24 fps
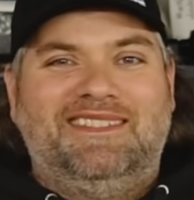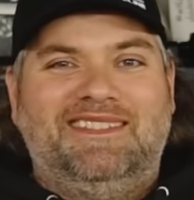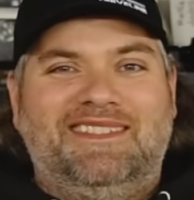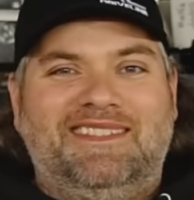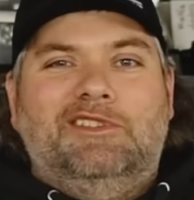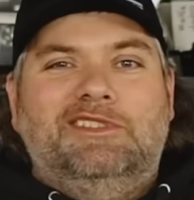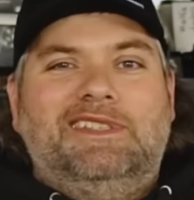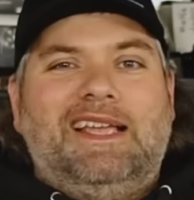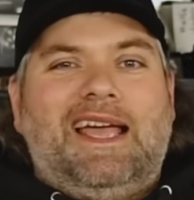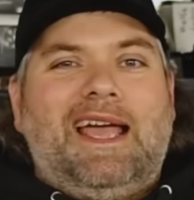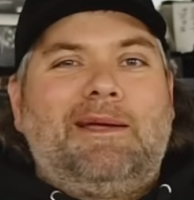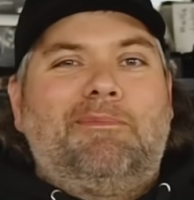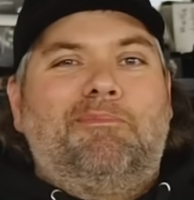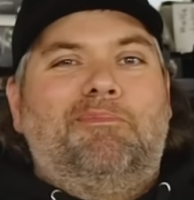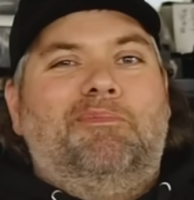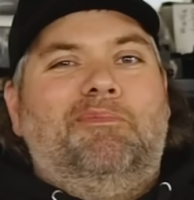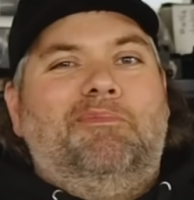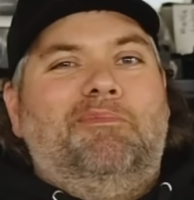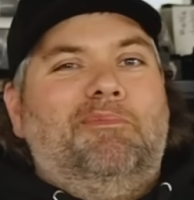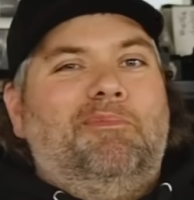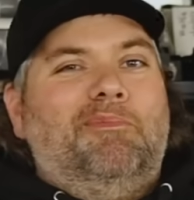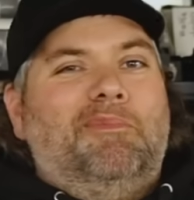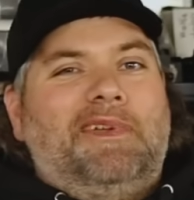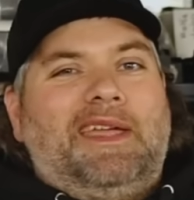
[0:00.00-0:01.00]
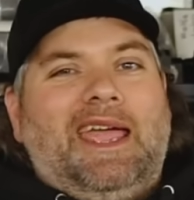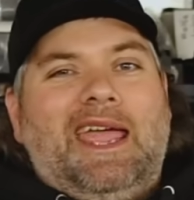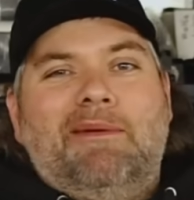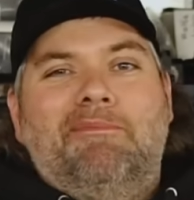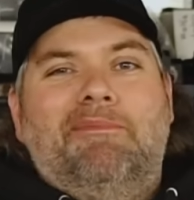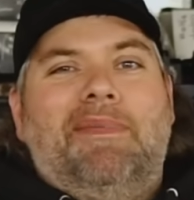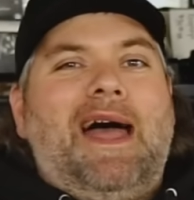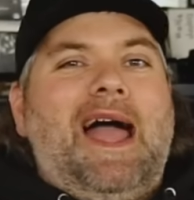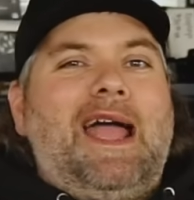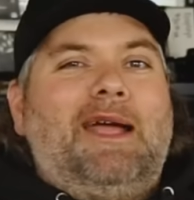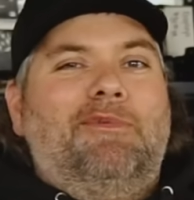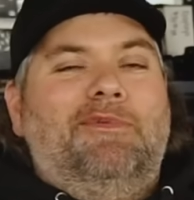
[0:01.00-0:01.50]
Well, Zach
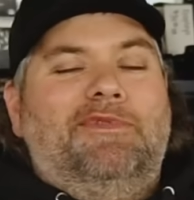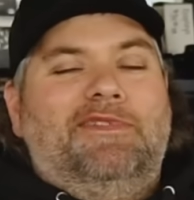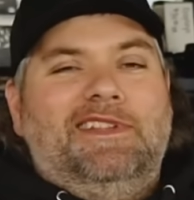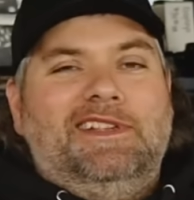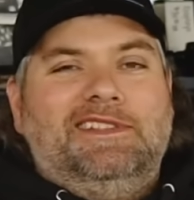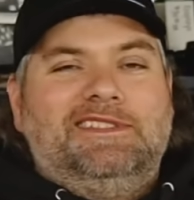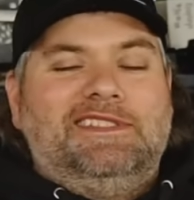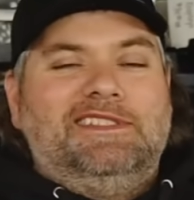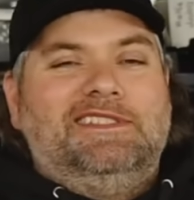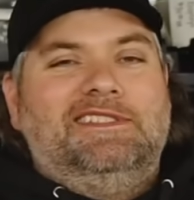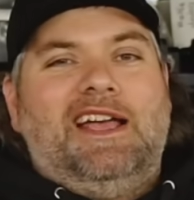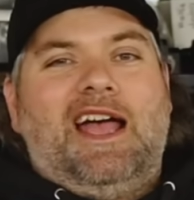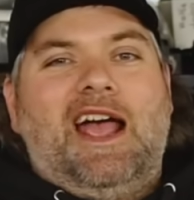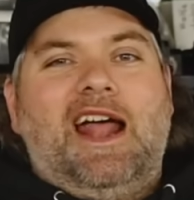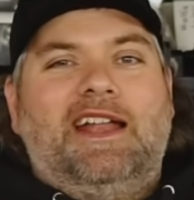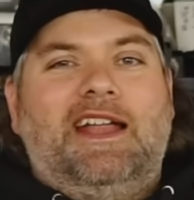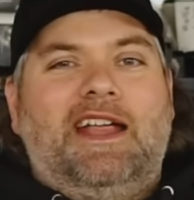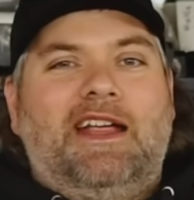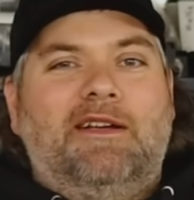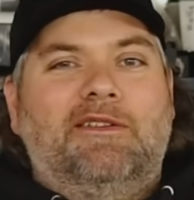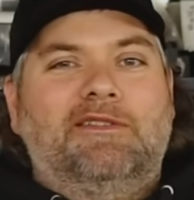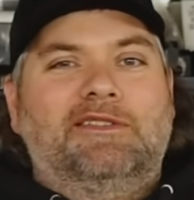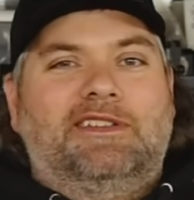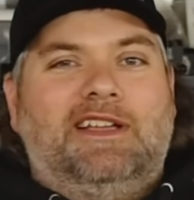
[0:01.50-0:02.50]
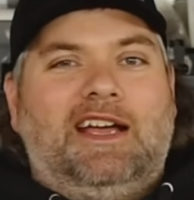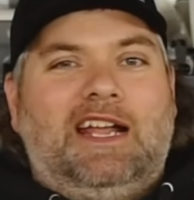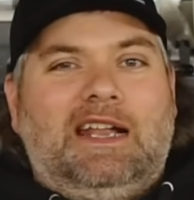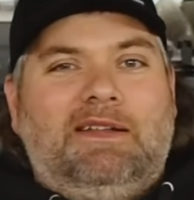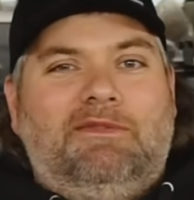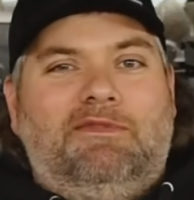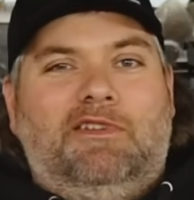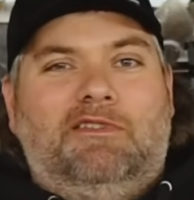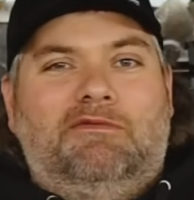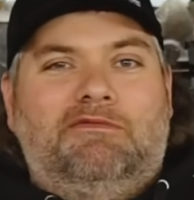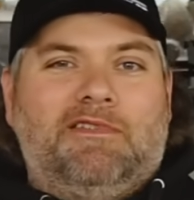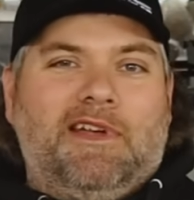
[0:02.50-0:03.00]
came back with this design here. It's kind
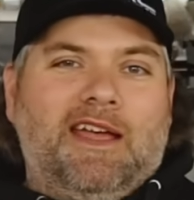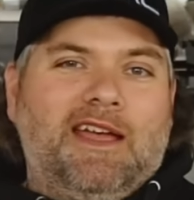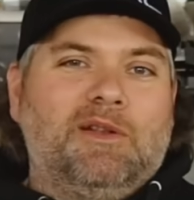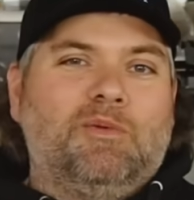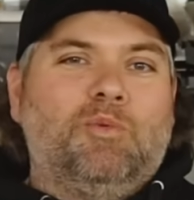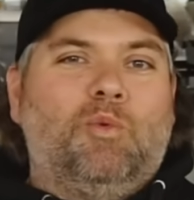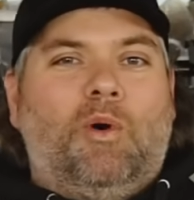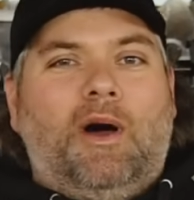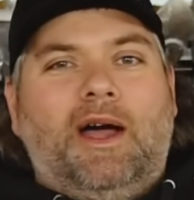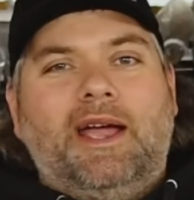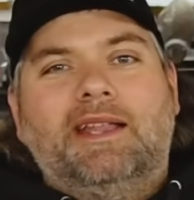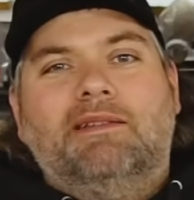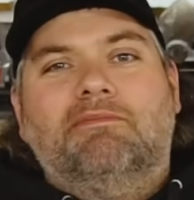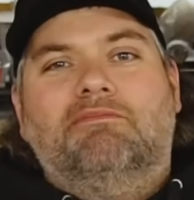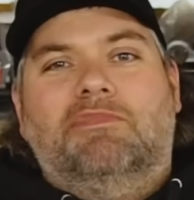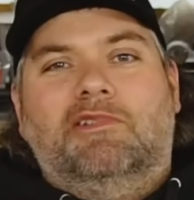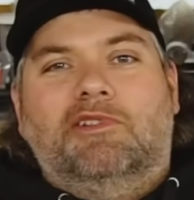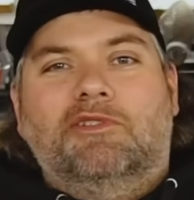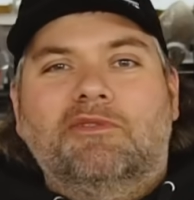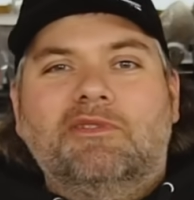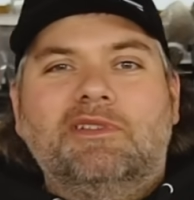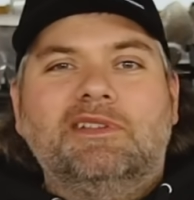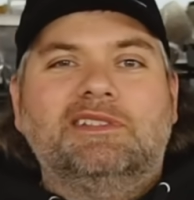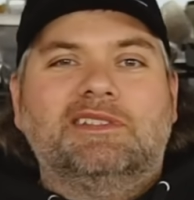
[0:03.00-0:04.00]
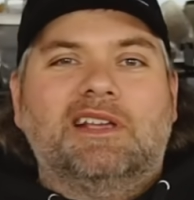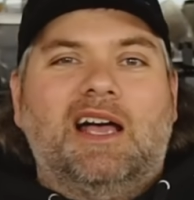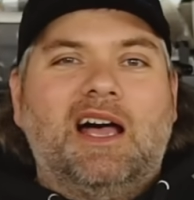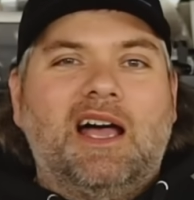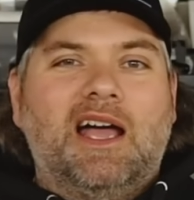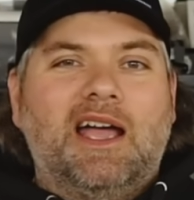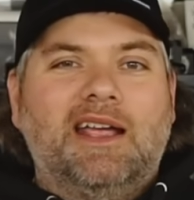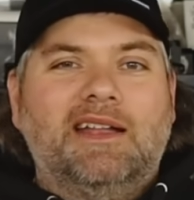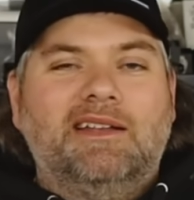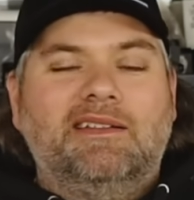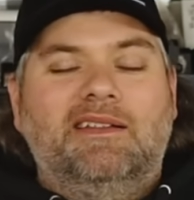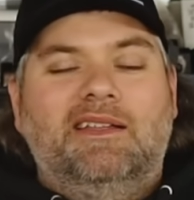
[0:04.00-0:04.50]
of a red, white, and blue
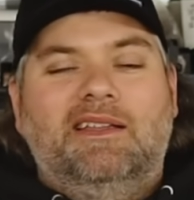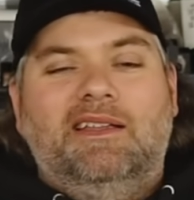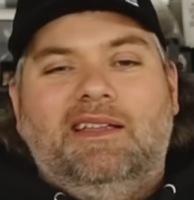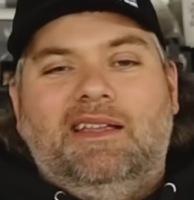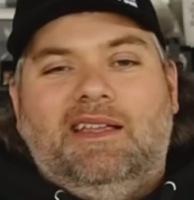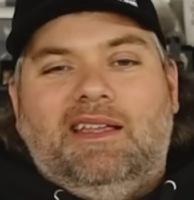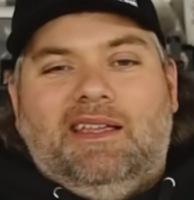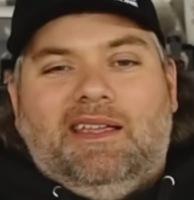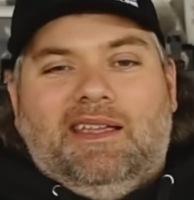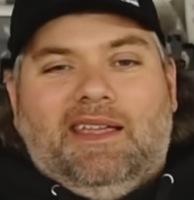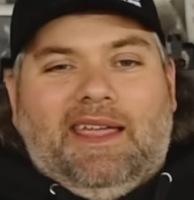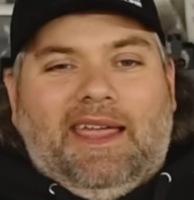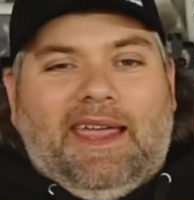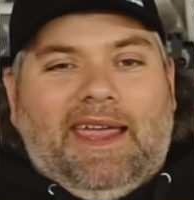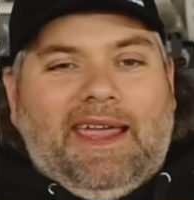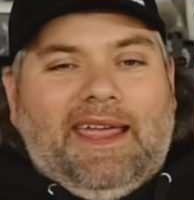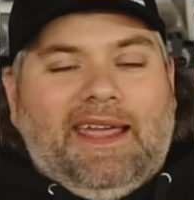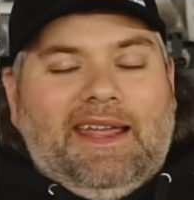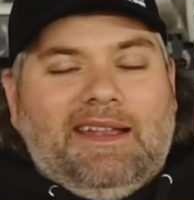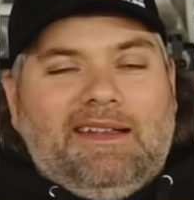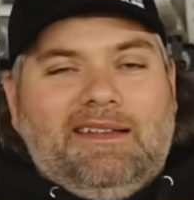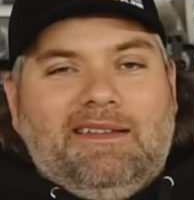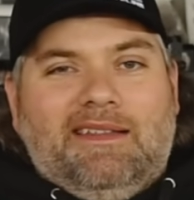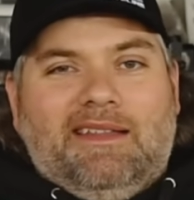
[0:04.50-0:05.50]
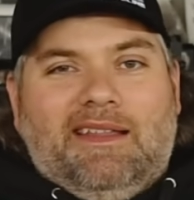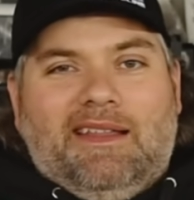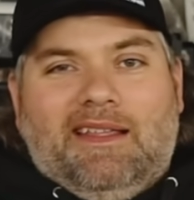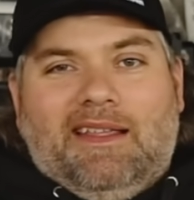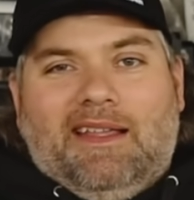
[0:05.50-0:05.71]
design, and